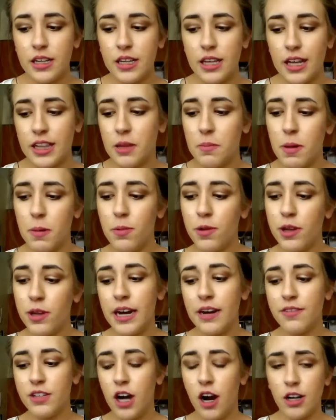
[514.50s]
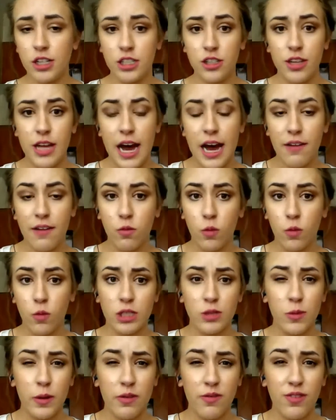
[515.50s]
Like the people that I've talked to that have
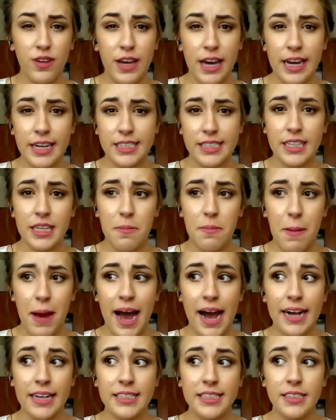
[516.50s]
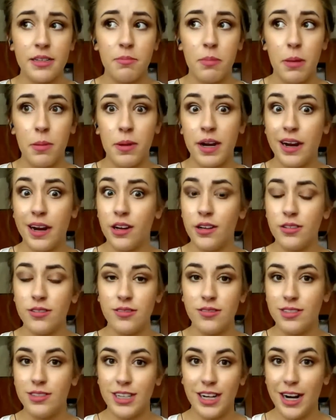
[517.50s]
worked with VAs in the past and maybe it
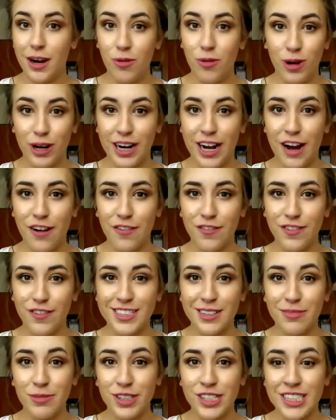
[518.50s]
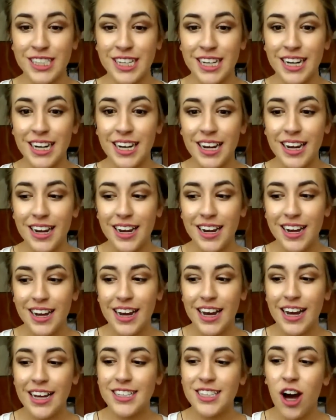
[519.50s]
didn't work out for some reason,
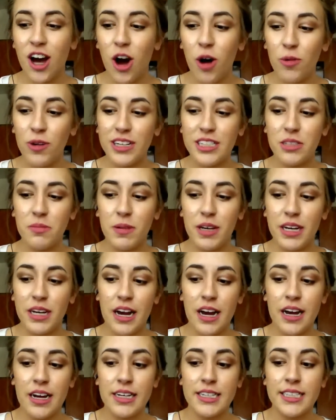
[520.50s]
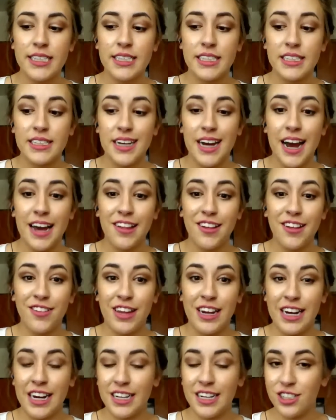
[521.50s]
it's always because either
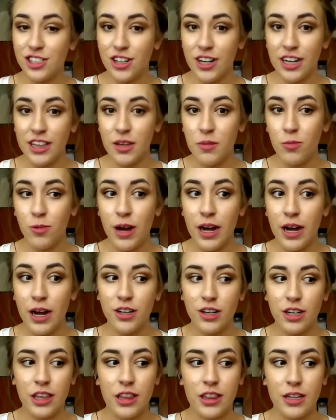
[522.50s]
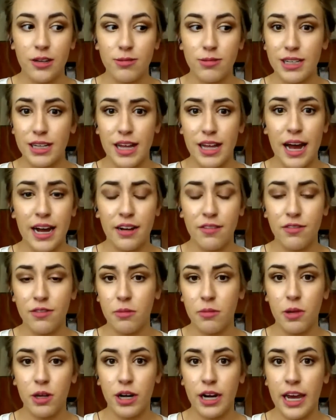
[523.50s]
they didn't train them well or there was a lack of
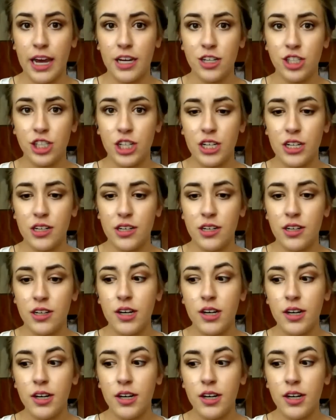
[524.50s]
communication.